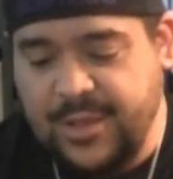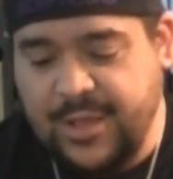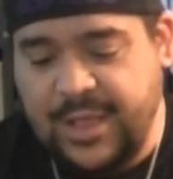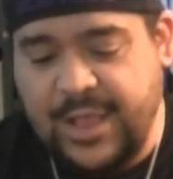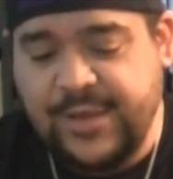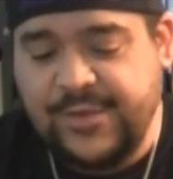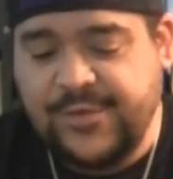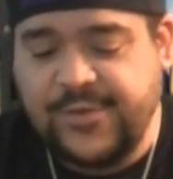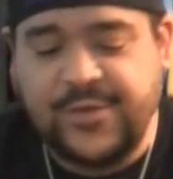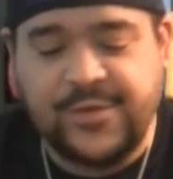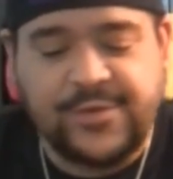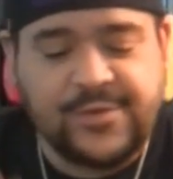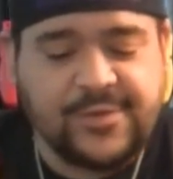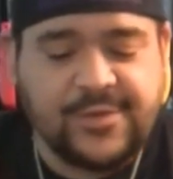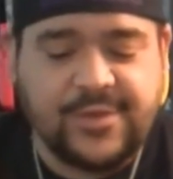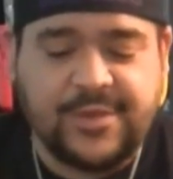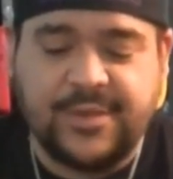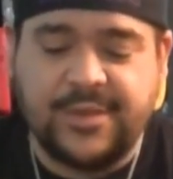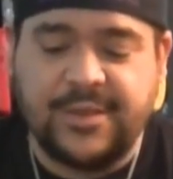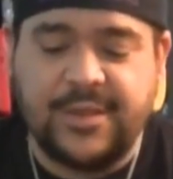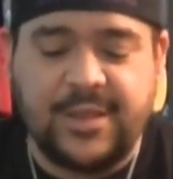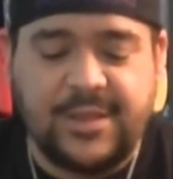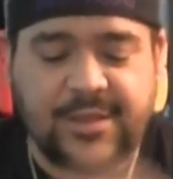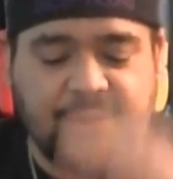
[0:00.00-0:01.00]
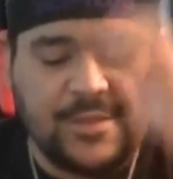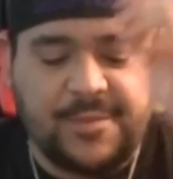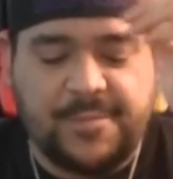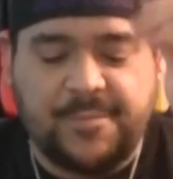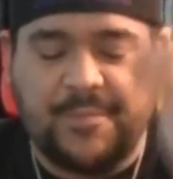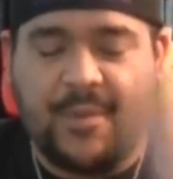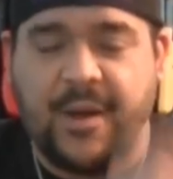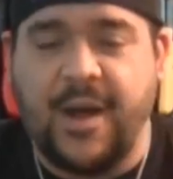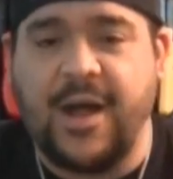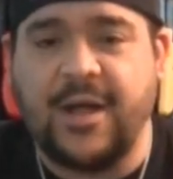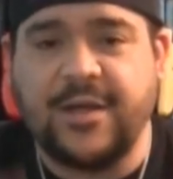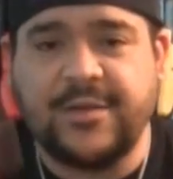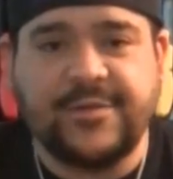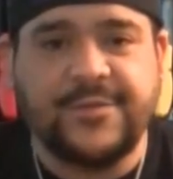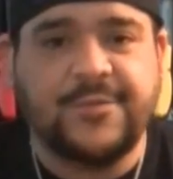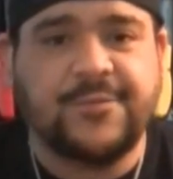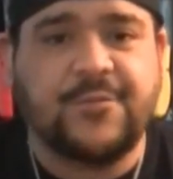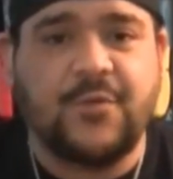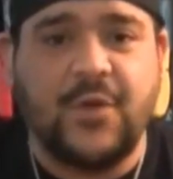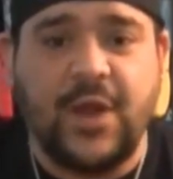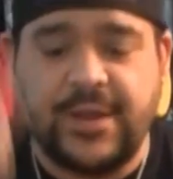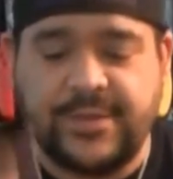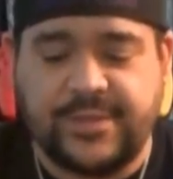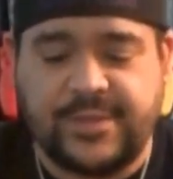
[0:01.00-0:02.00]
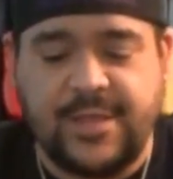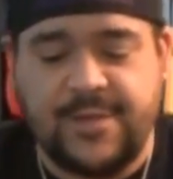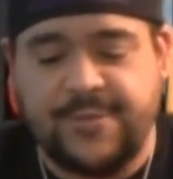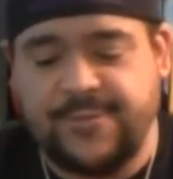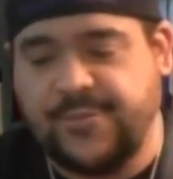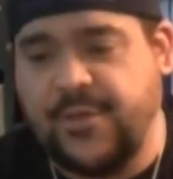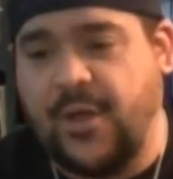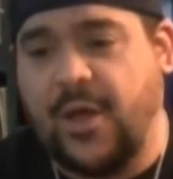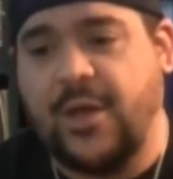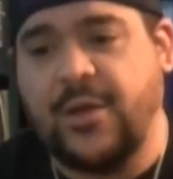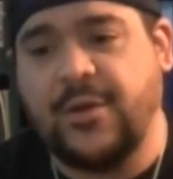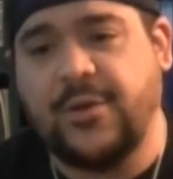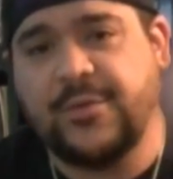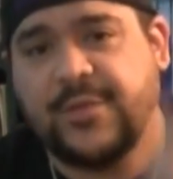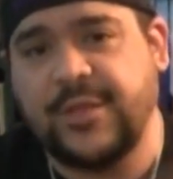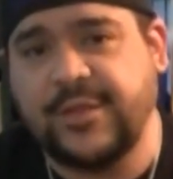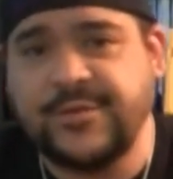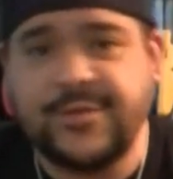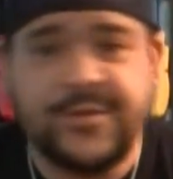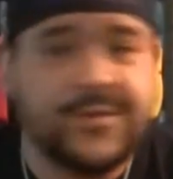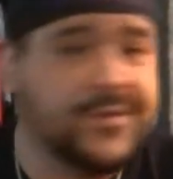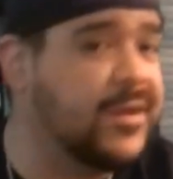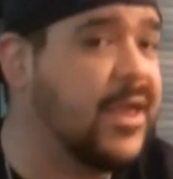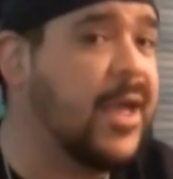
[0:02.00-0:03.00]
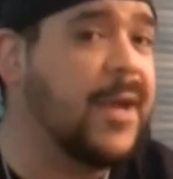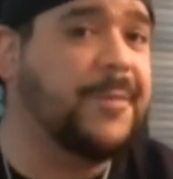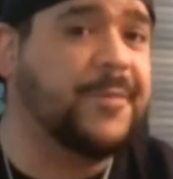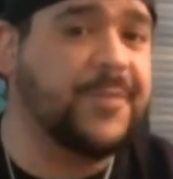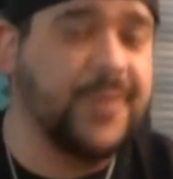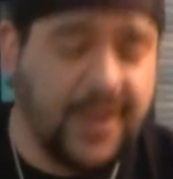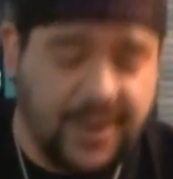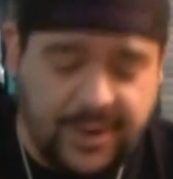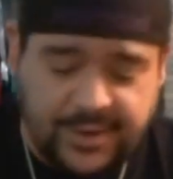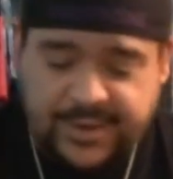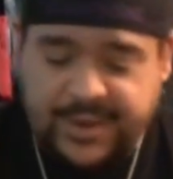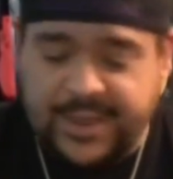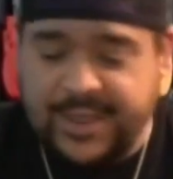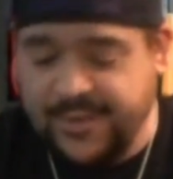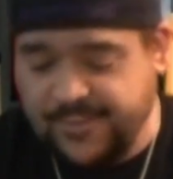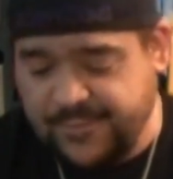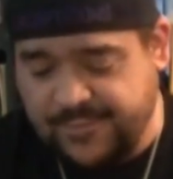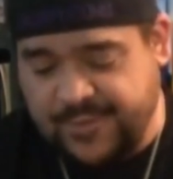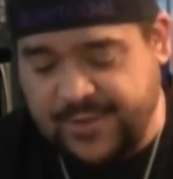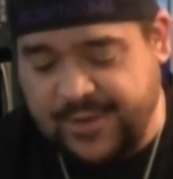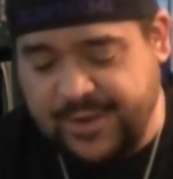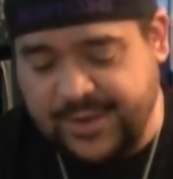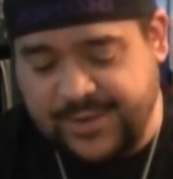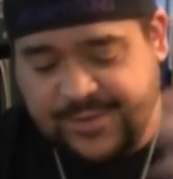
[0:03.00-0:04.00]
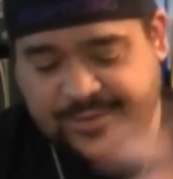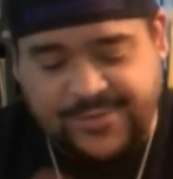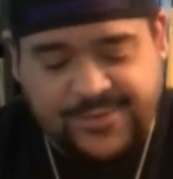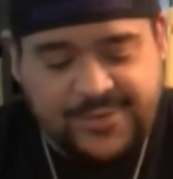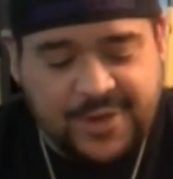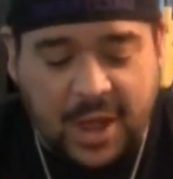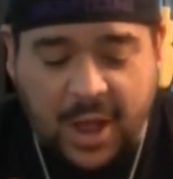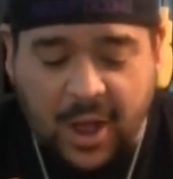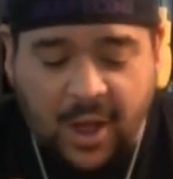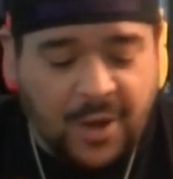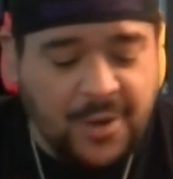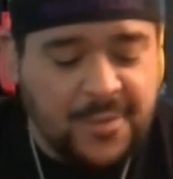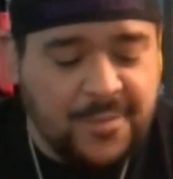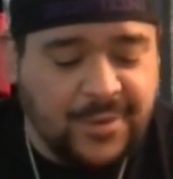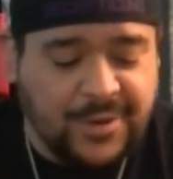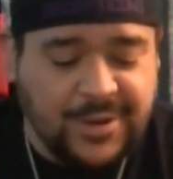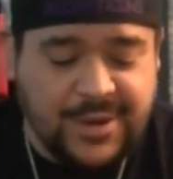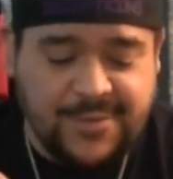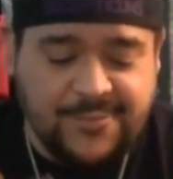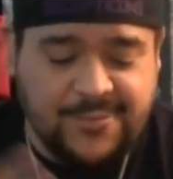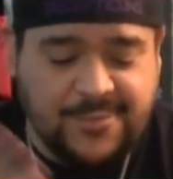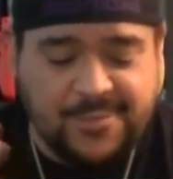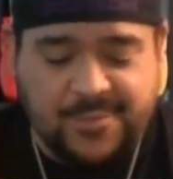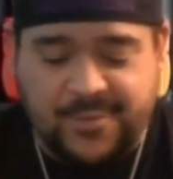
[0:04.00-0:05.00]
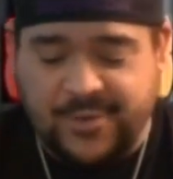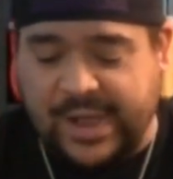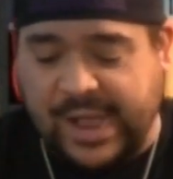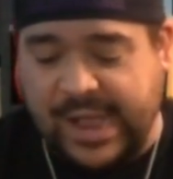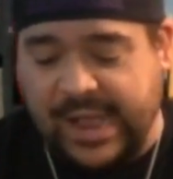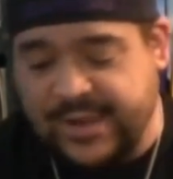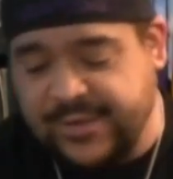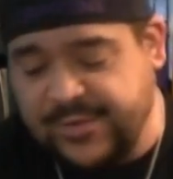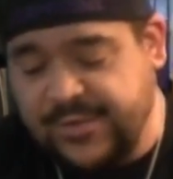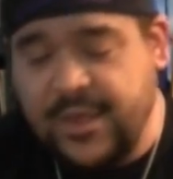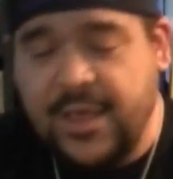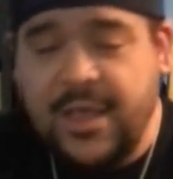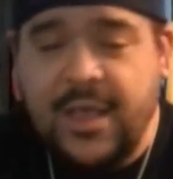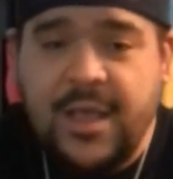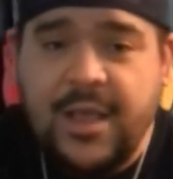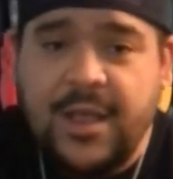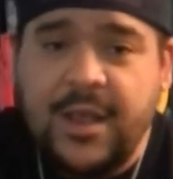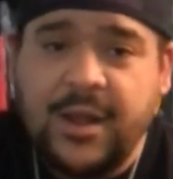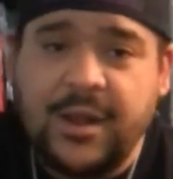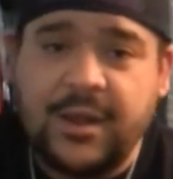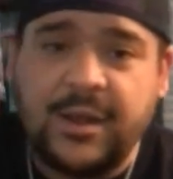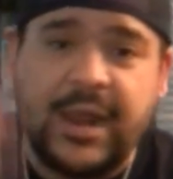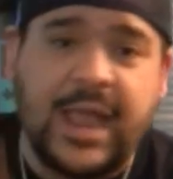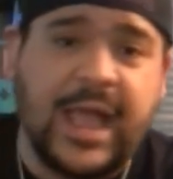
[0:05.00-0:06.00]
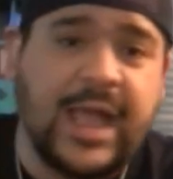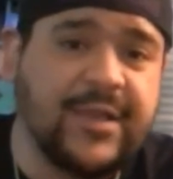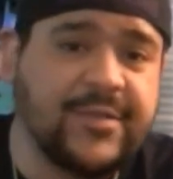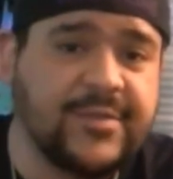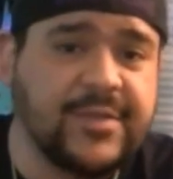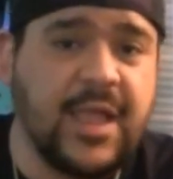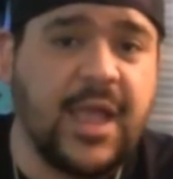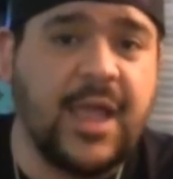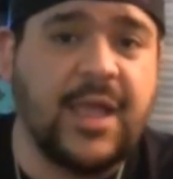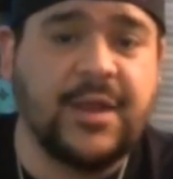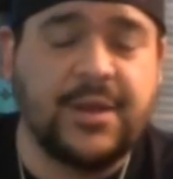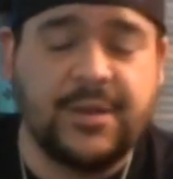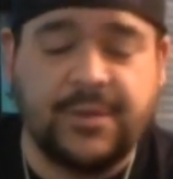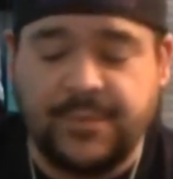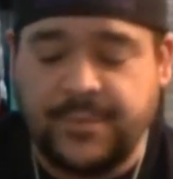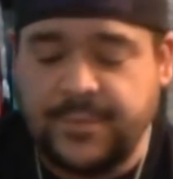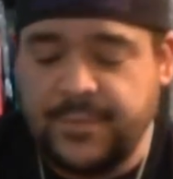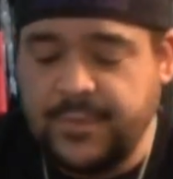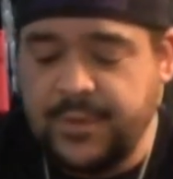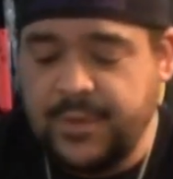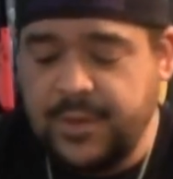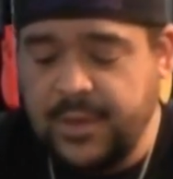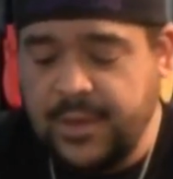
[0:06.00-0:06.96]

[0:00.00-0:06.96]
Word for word: it just, the box of Grand Theft Auto that just kept on giving. It's unbelievable, guys. Last item.